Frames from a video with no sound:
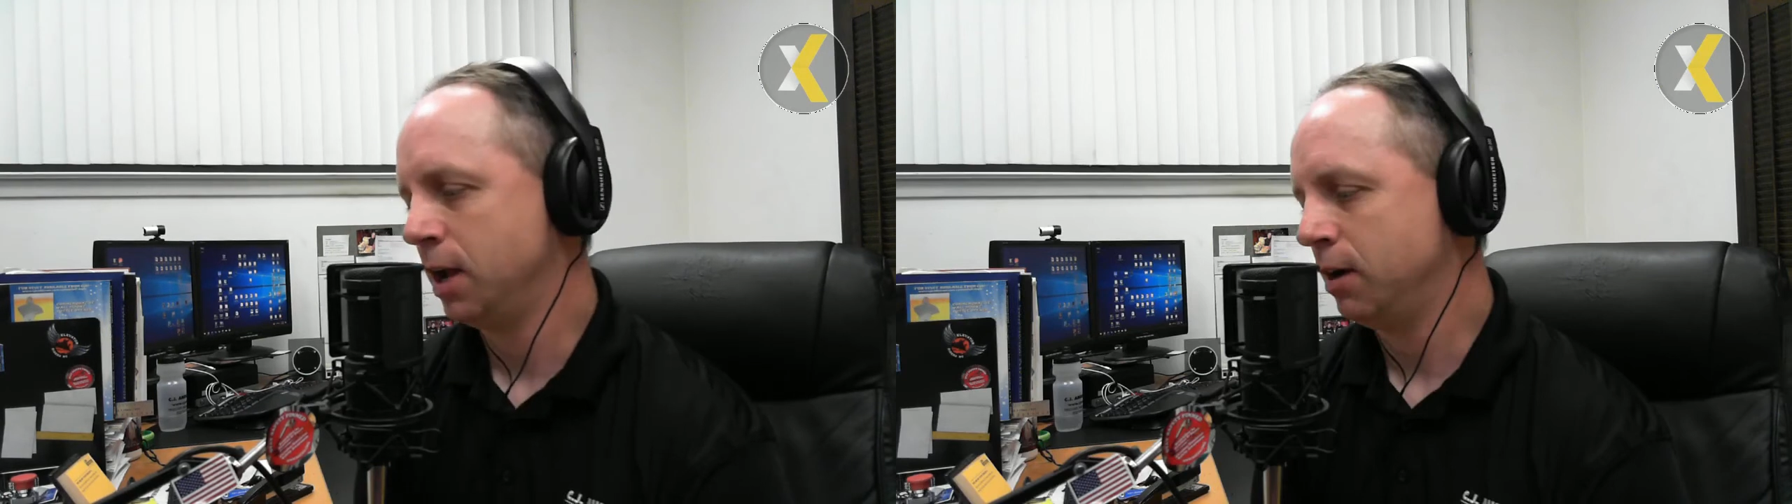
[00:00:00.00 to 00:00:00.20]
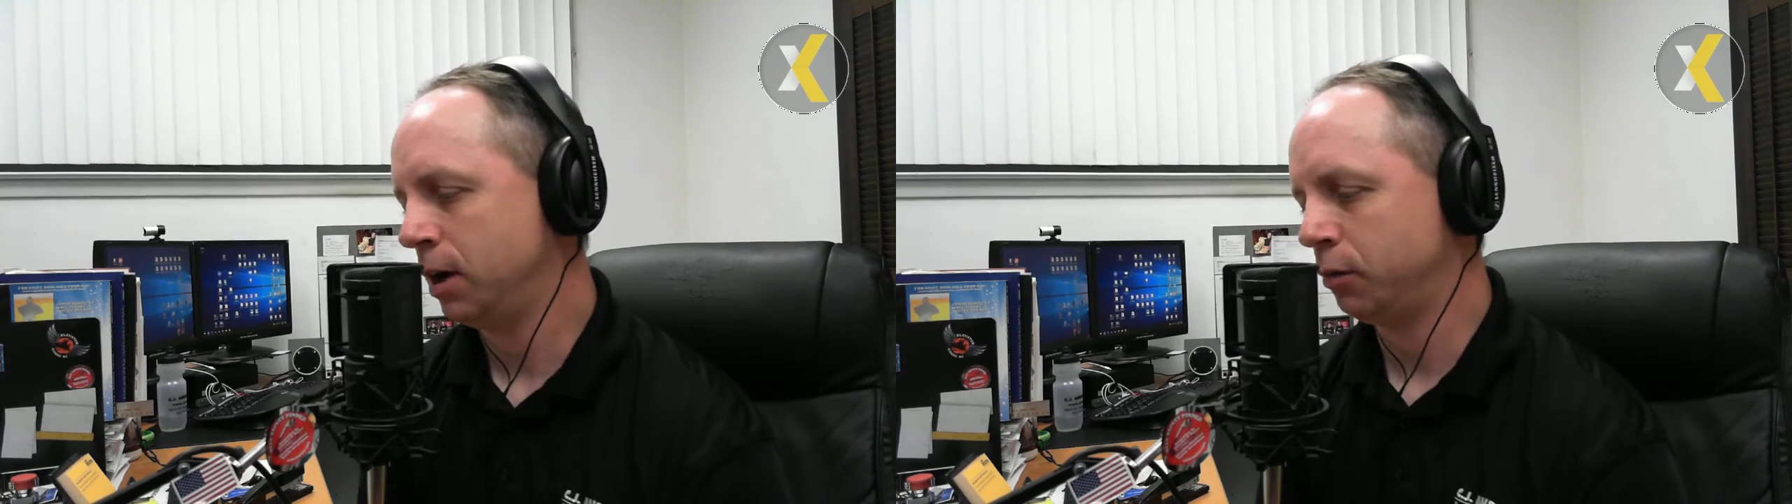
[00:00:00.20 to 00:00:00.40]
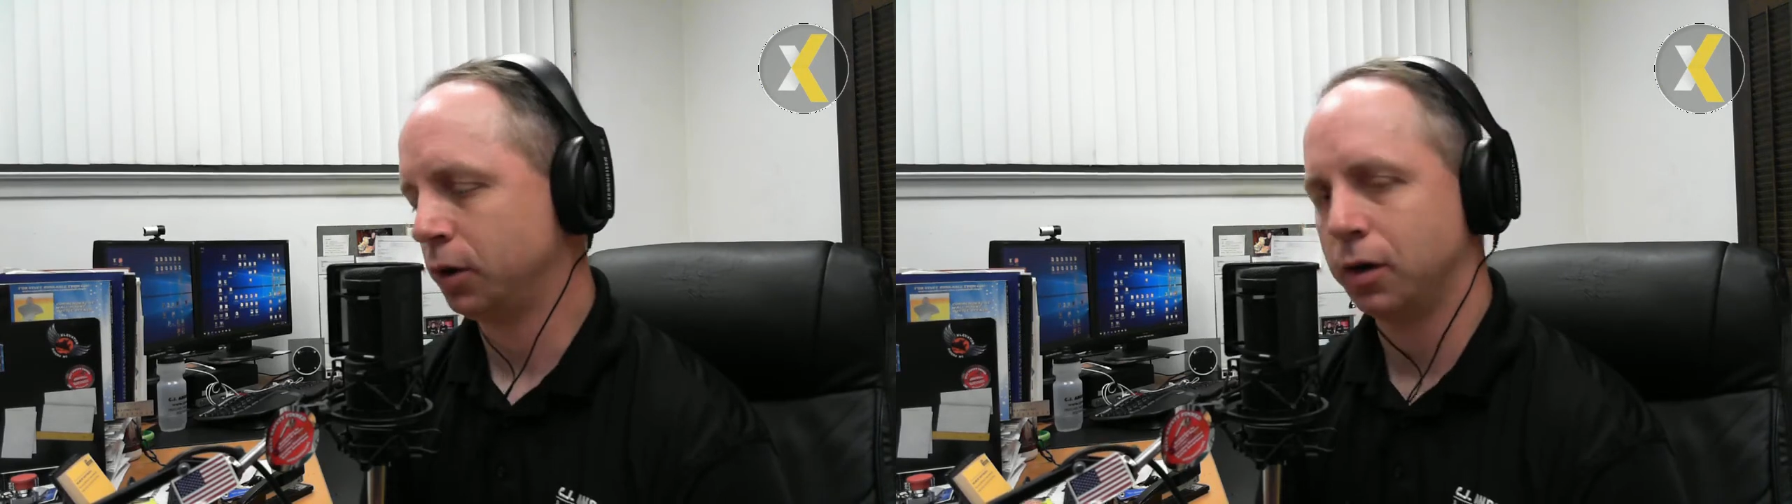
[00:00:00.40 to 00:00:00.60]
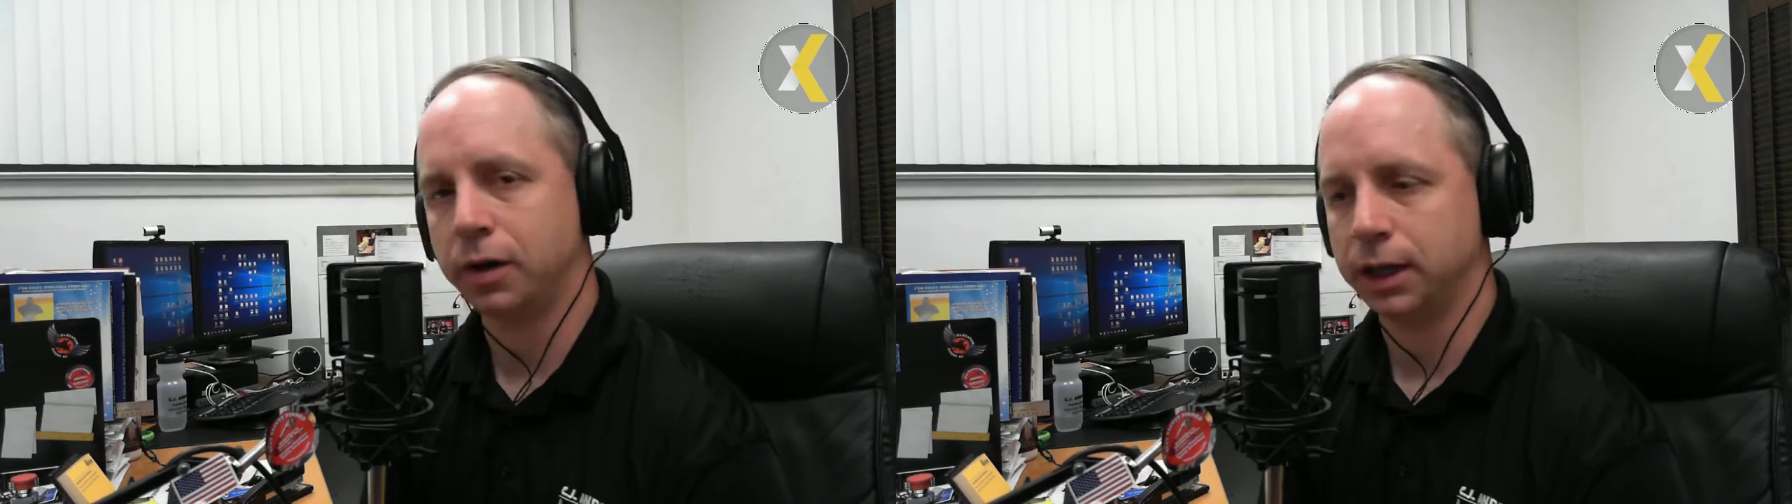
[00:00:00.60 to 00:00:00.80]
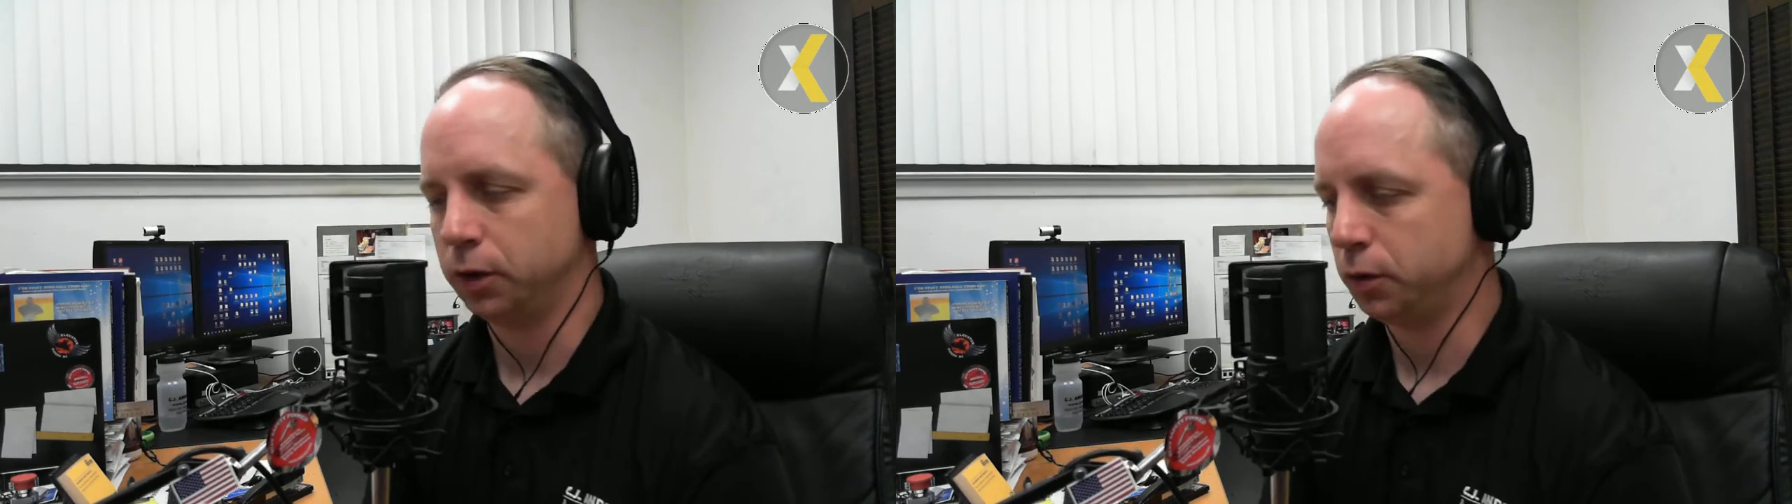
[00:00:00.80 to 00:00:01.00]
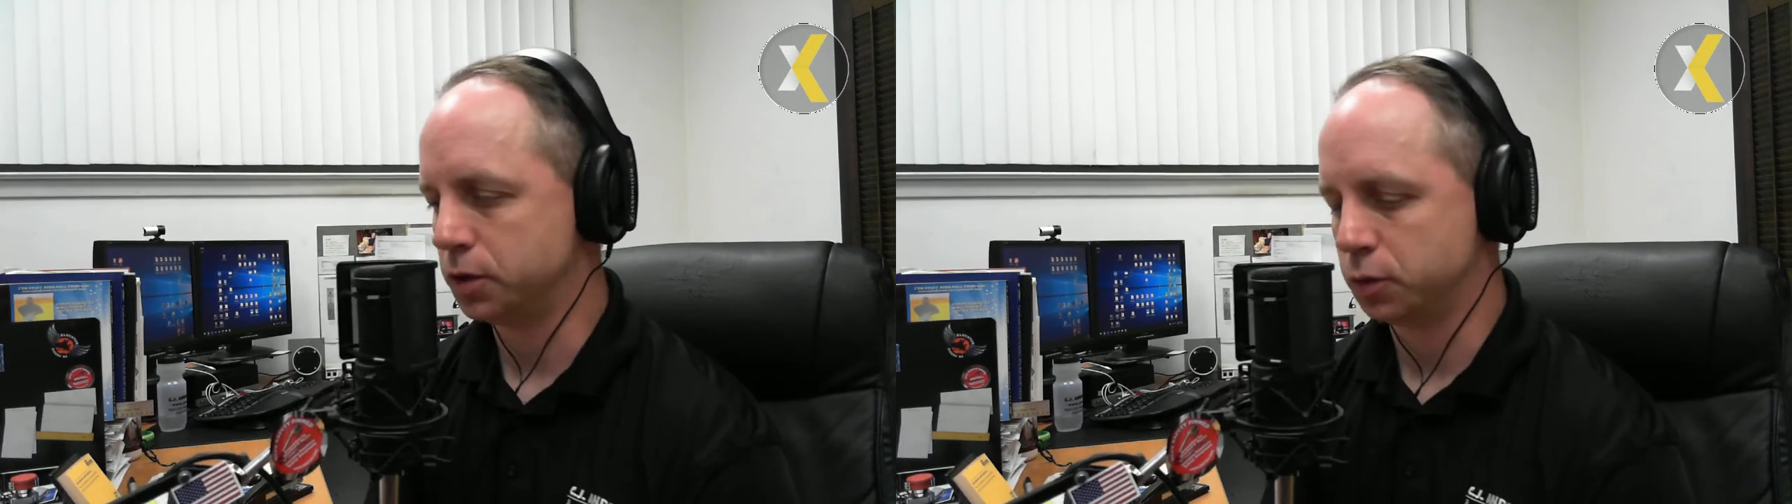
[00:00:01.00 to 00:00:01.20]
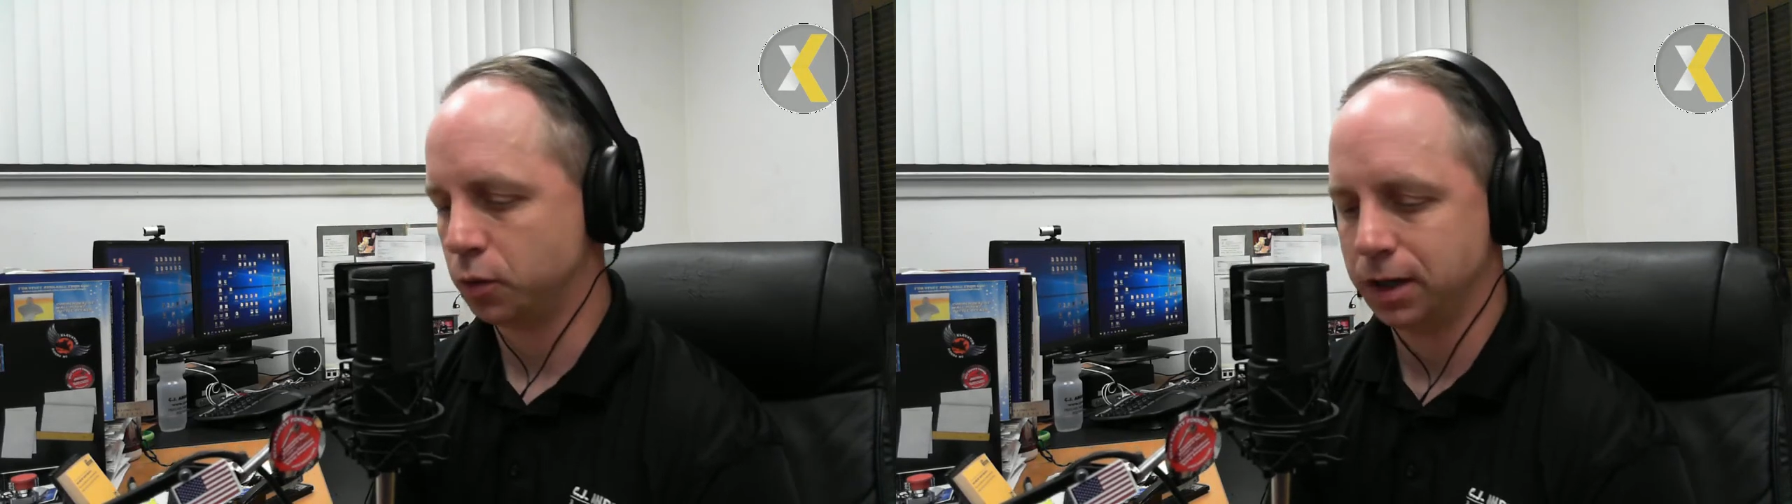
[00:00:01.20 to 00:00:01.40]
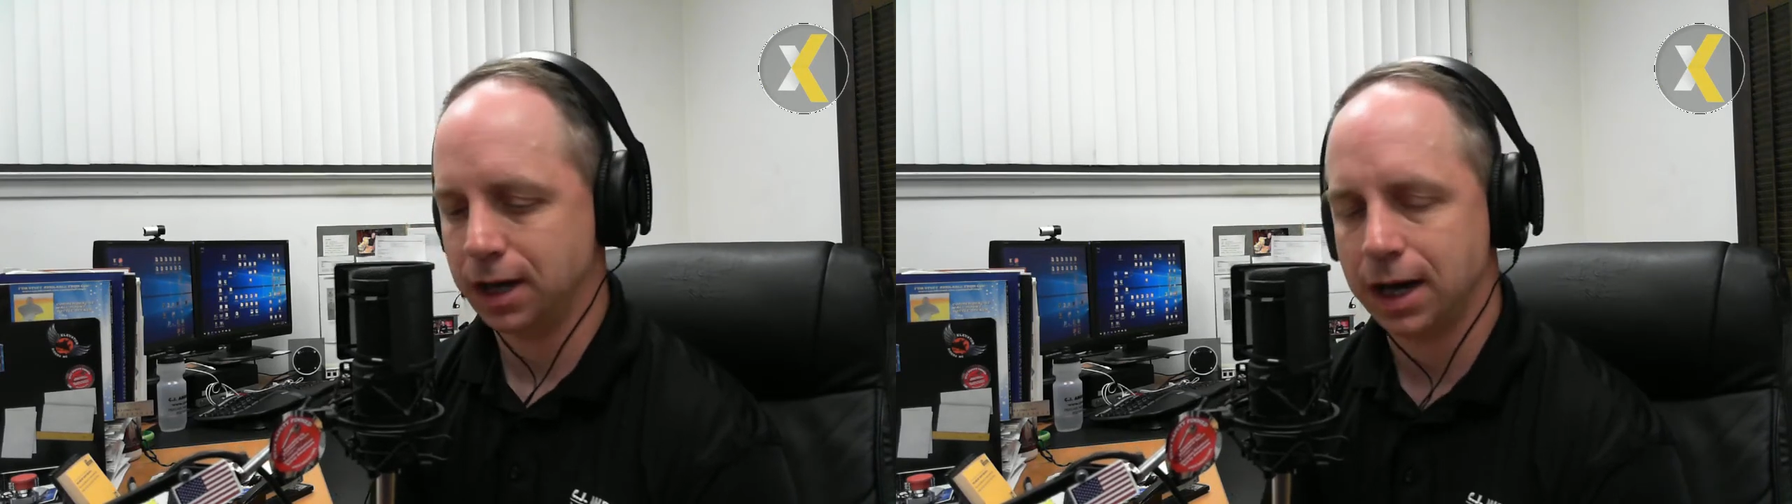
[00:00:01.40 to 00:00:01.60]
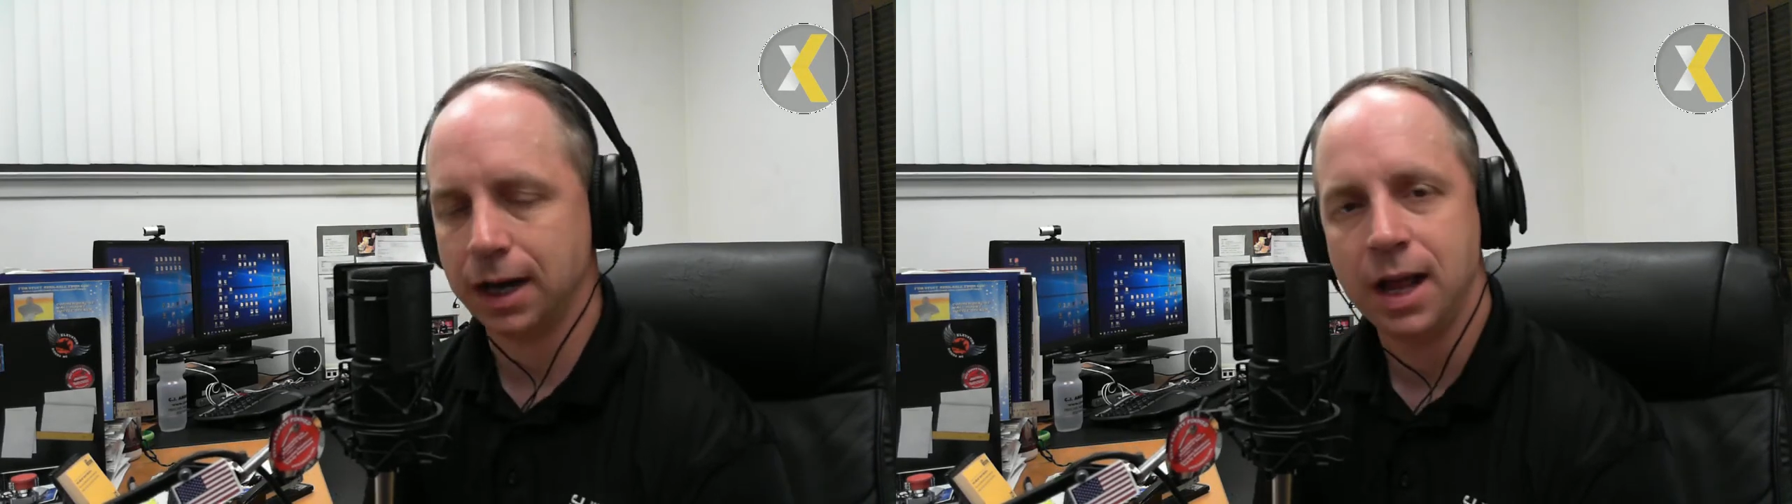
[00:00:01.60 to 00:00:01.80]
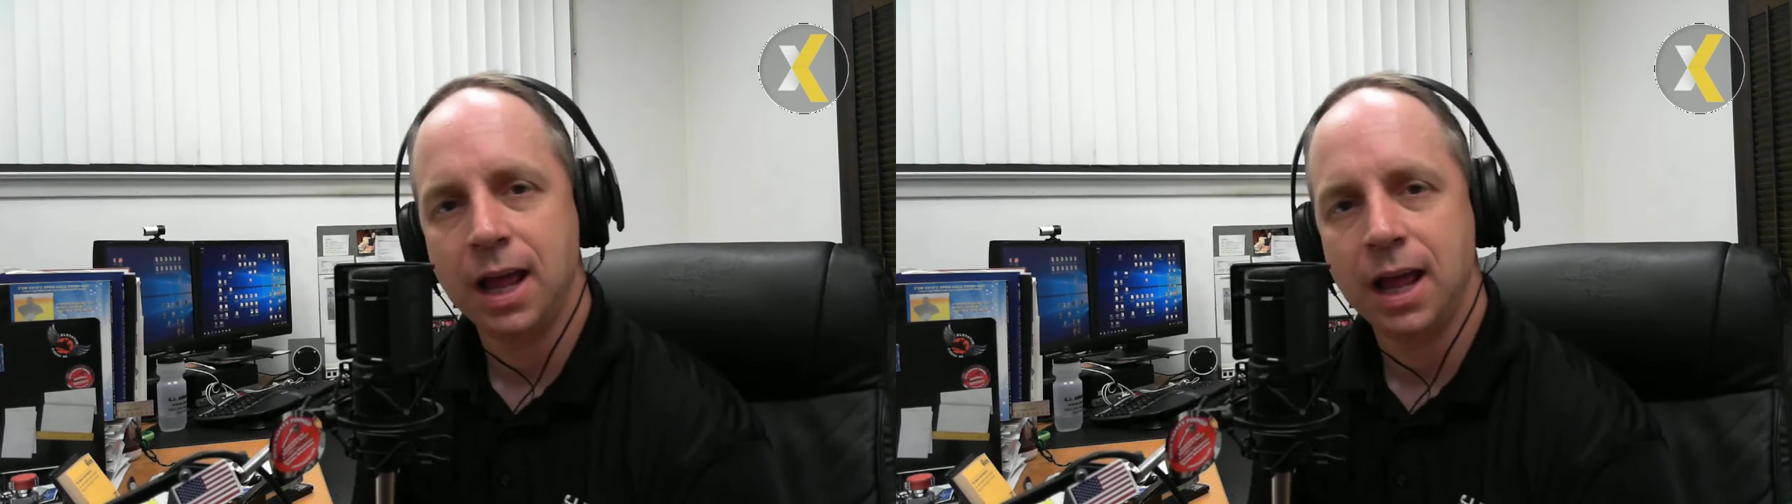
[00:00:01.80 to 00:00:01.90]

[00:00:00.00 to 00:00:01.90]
uh, regarding looters and whatnot.